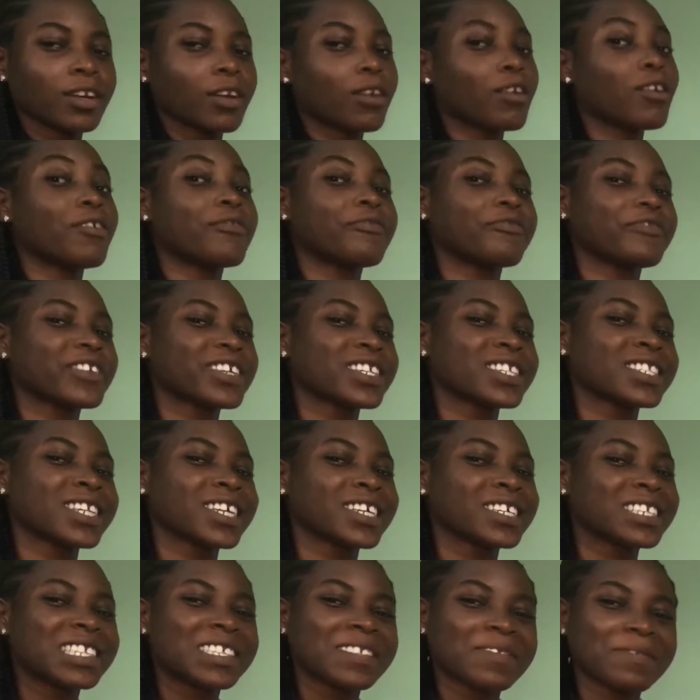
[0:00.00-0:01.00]

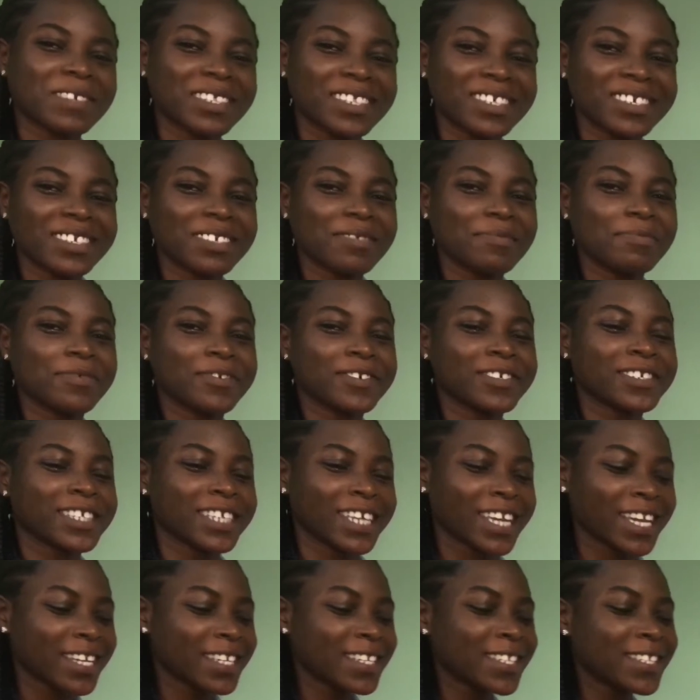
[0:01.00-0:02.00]
conversant with this board.
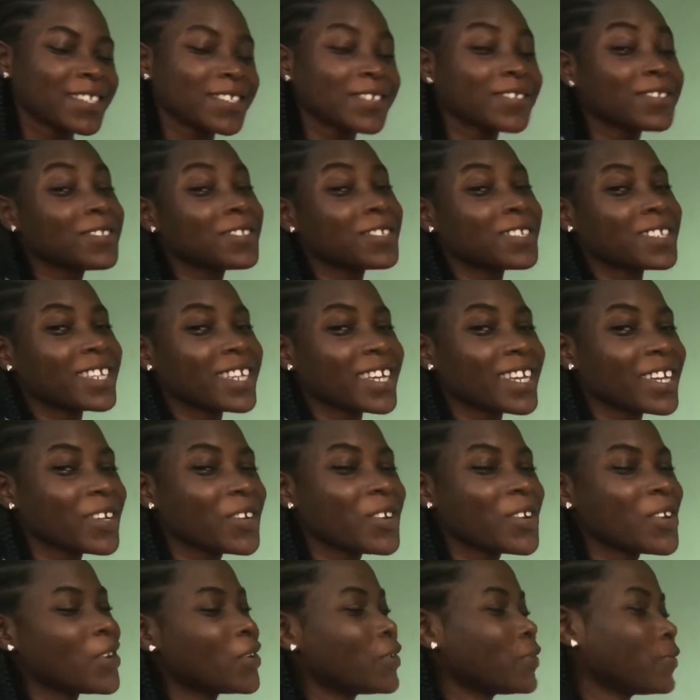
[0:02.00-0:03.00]
Yes, so
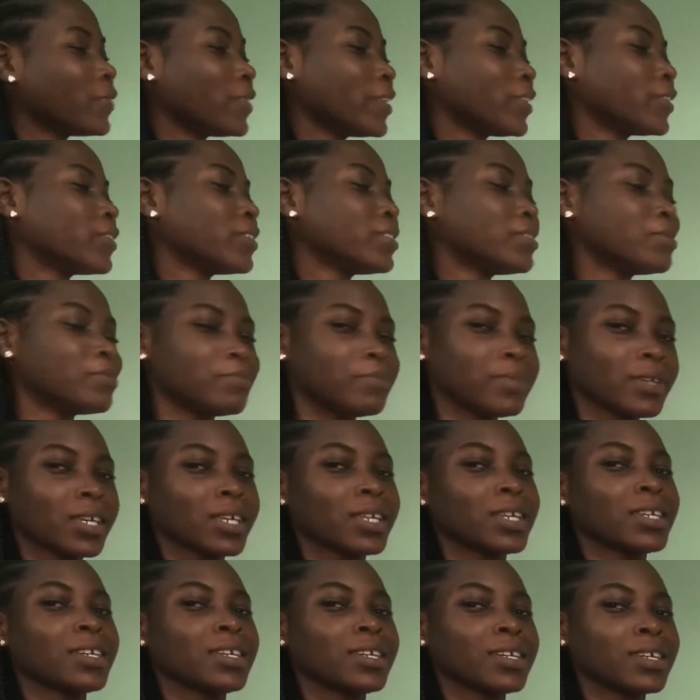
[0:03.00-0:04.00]
today we're going to be
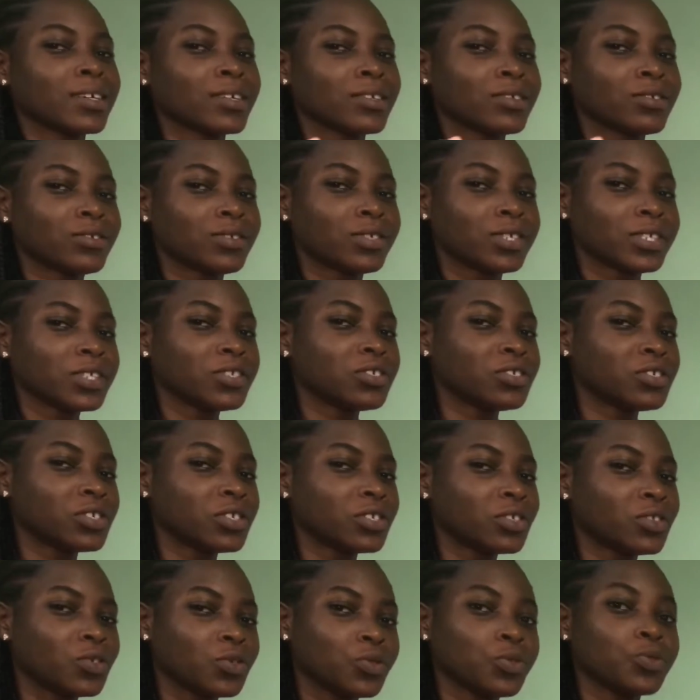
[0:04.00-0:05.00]

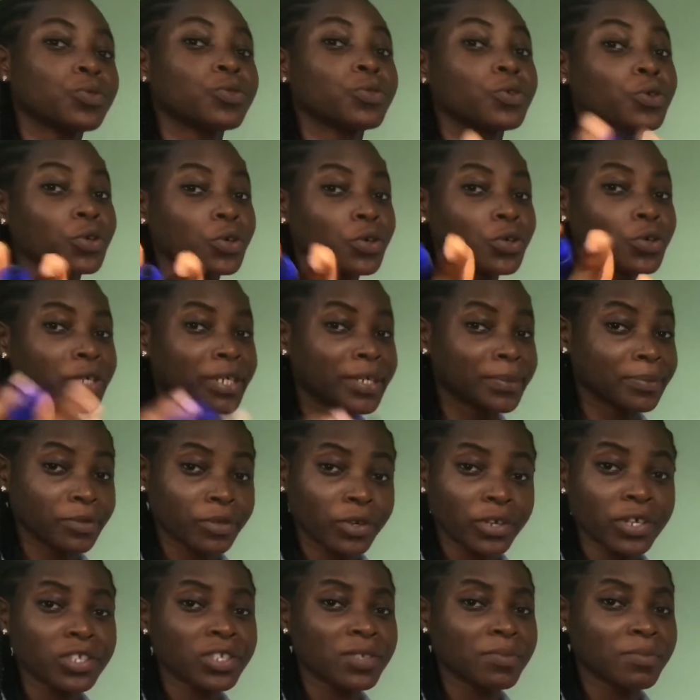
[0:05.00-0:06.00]
teaching you, or I'm
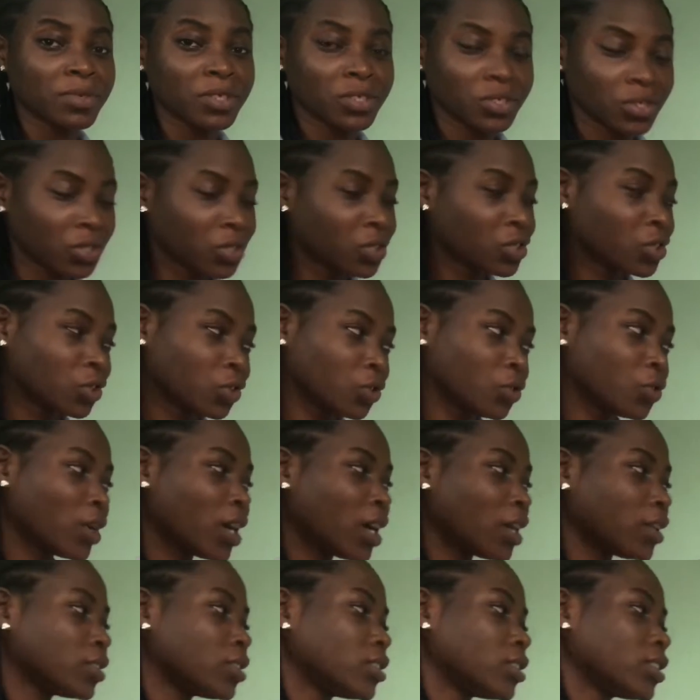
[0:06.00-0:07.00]
going to be teaching you,
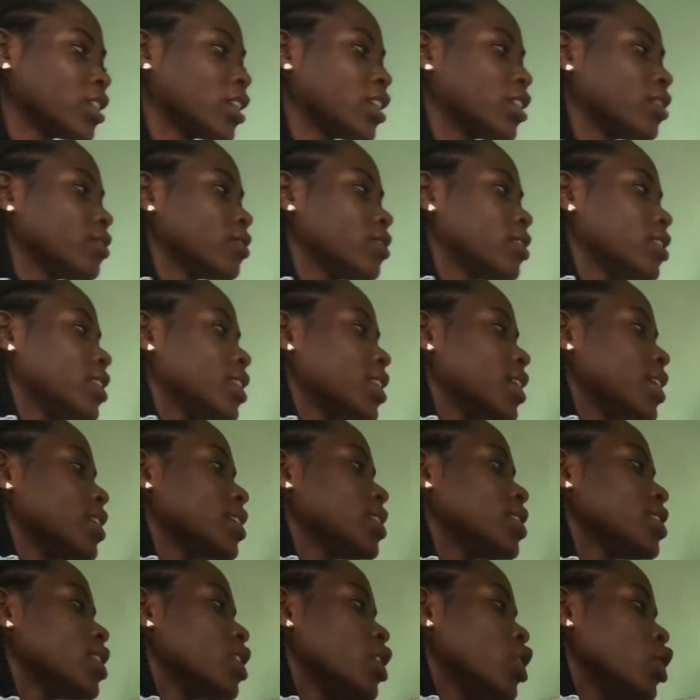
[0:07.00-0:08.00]
how to
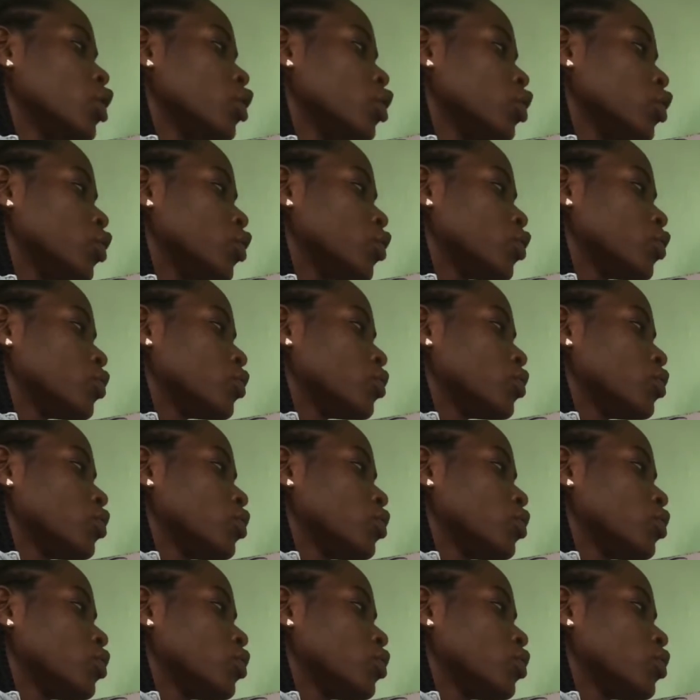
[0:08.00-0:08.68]
calculate your